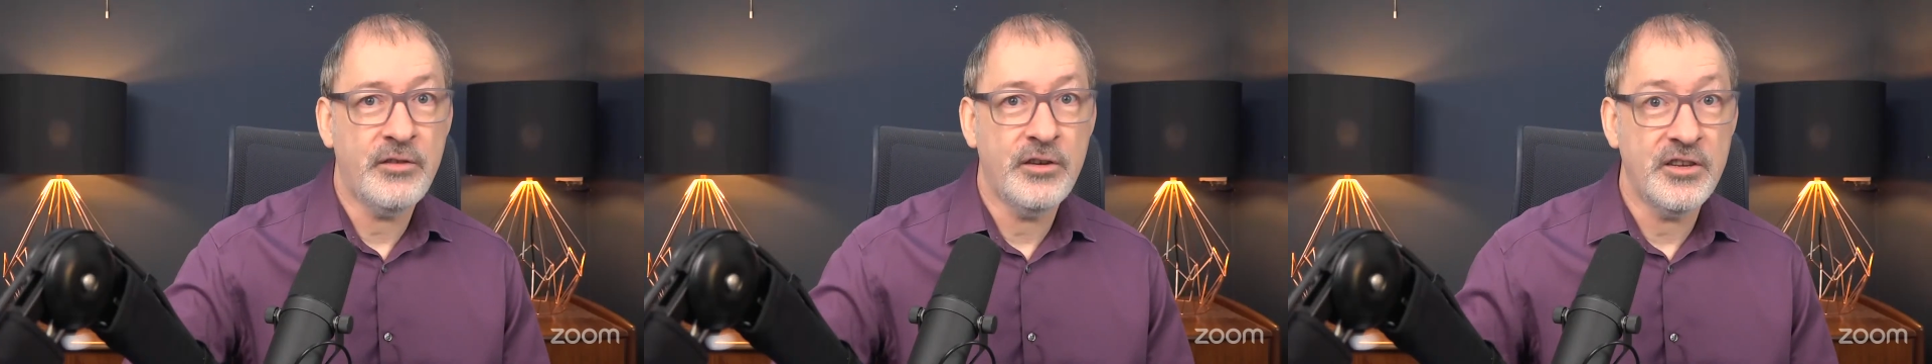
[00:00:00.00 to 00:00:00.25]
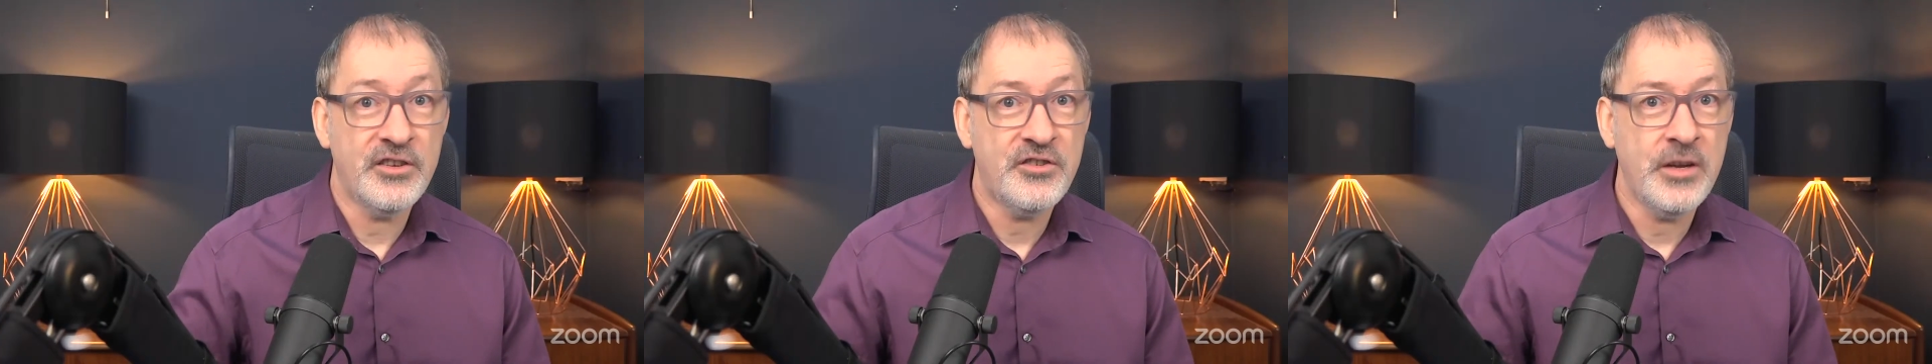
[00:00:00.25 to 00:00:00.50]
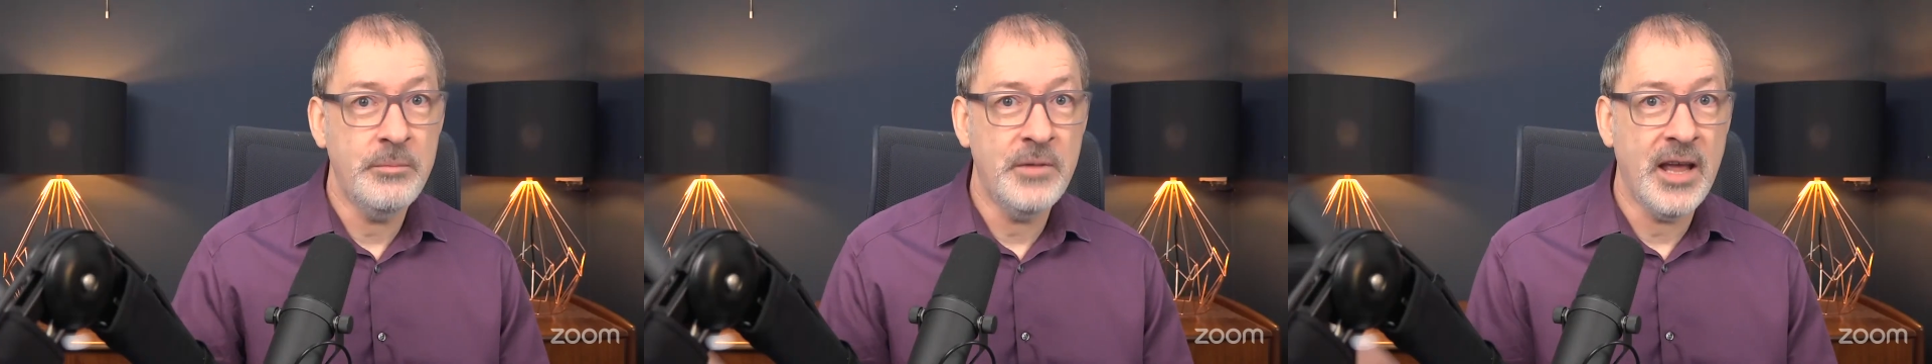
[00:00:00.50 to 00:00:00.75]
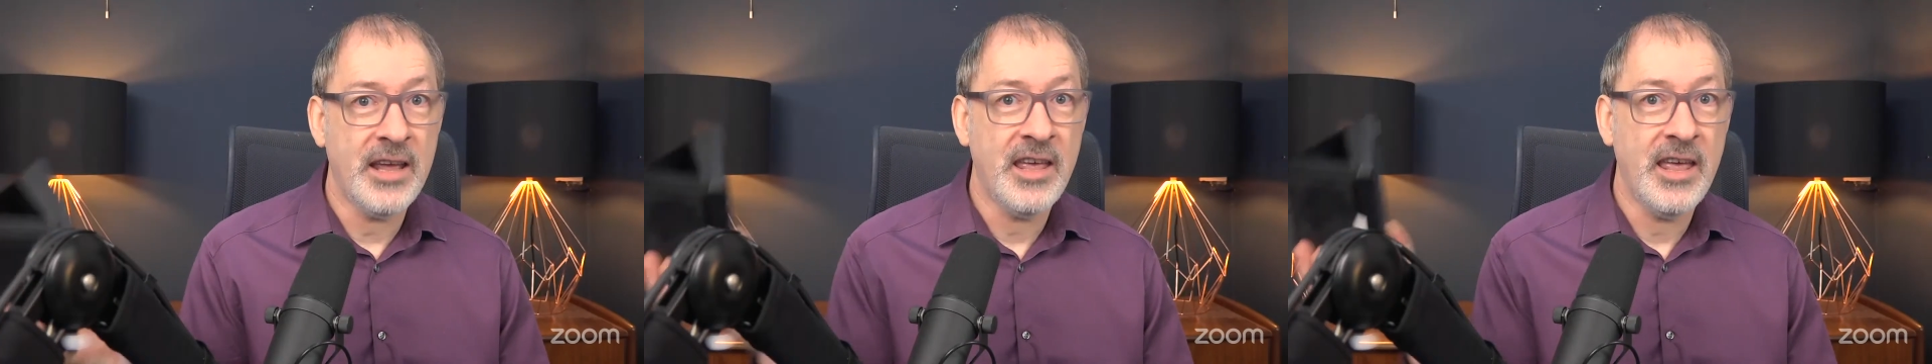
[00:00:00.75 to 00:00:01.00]
got a Stream
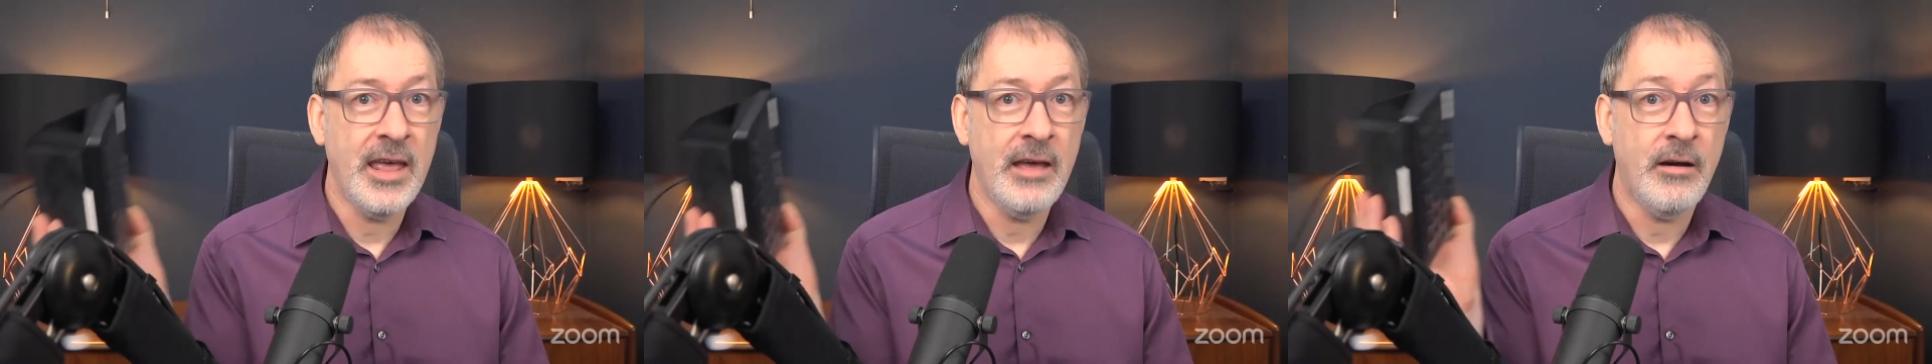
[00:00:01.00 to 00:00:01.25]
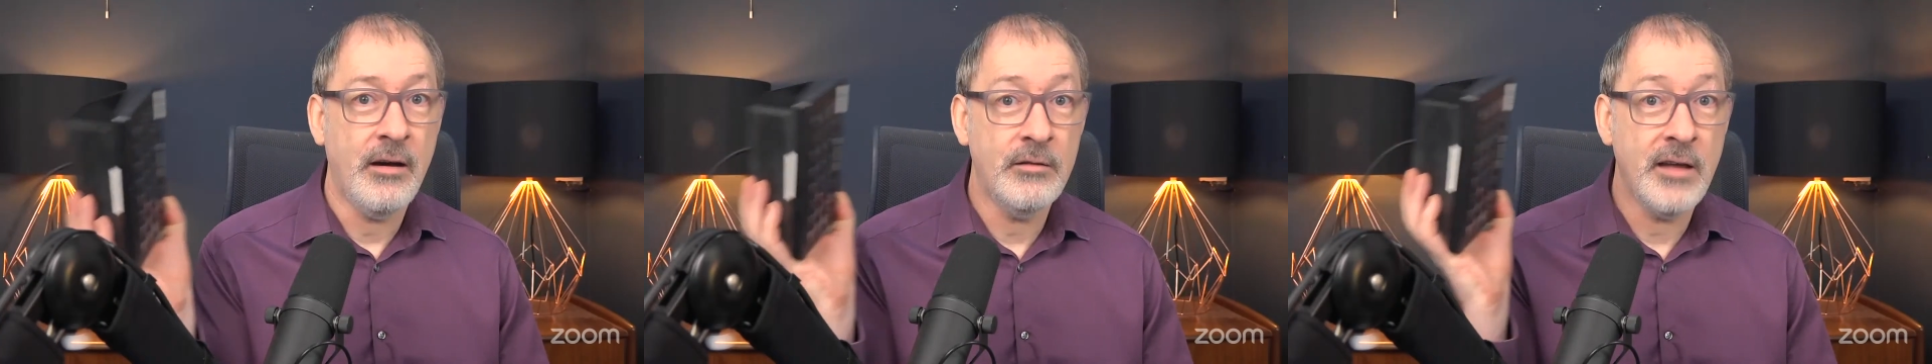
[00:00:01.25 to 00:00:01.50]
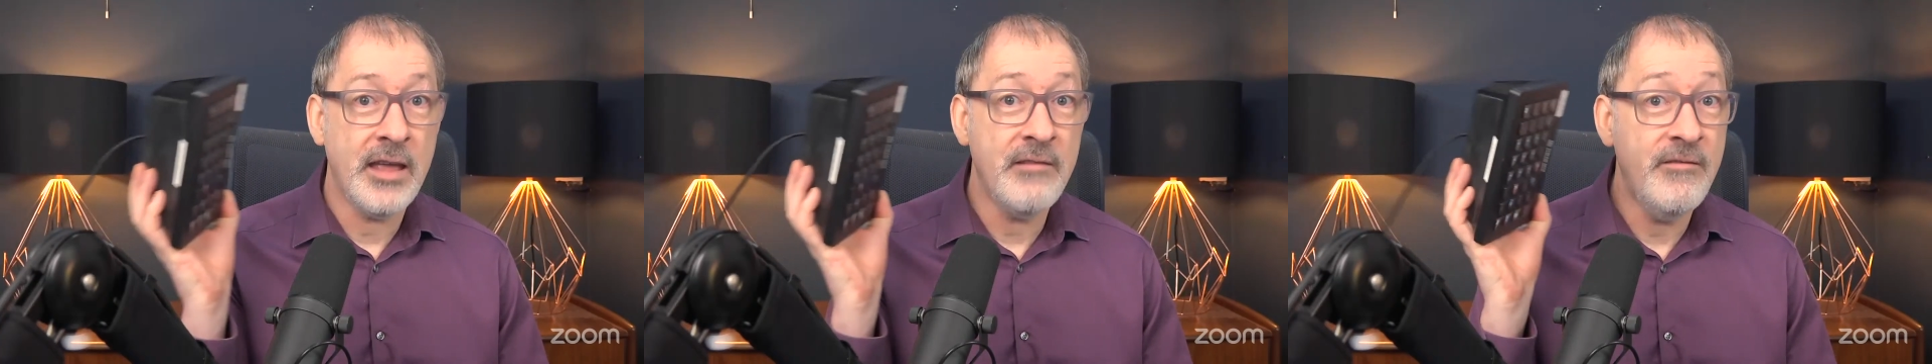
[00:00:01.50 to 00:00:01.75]
Deck here on a